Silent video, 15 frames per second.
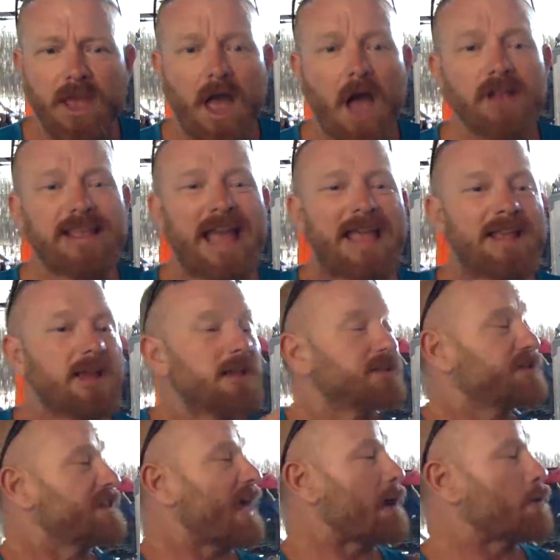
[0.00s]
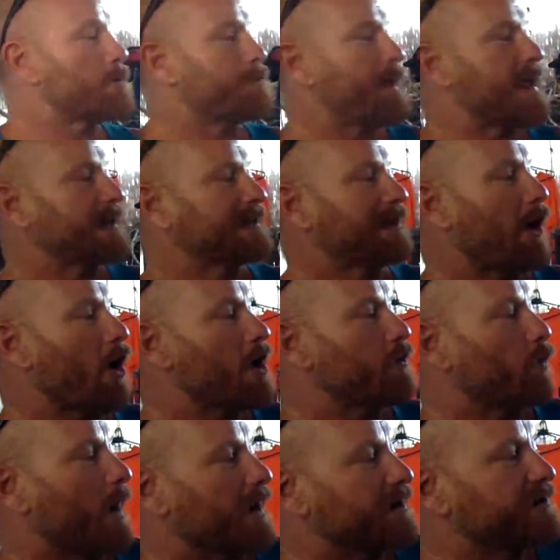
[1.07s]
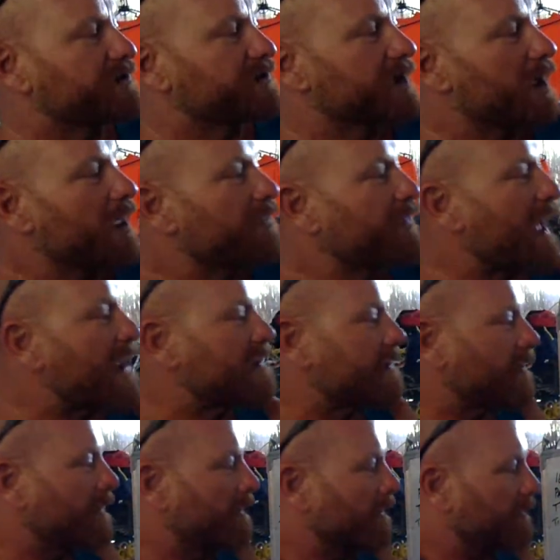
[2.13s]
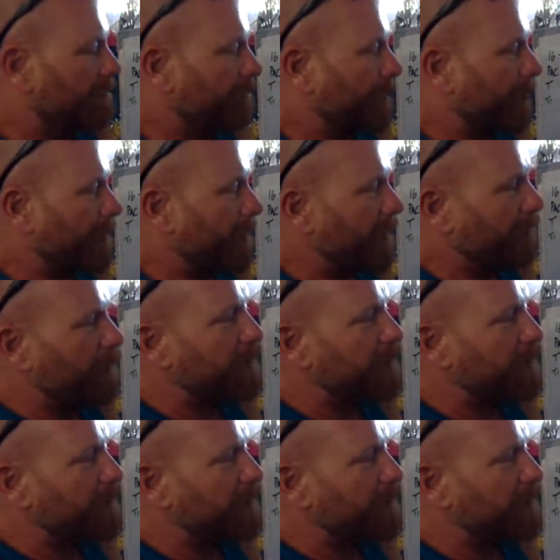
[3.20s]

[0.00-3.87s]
Okay, so that would be in light winds. Then if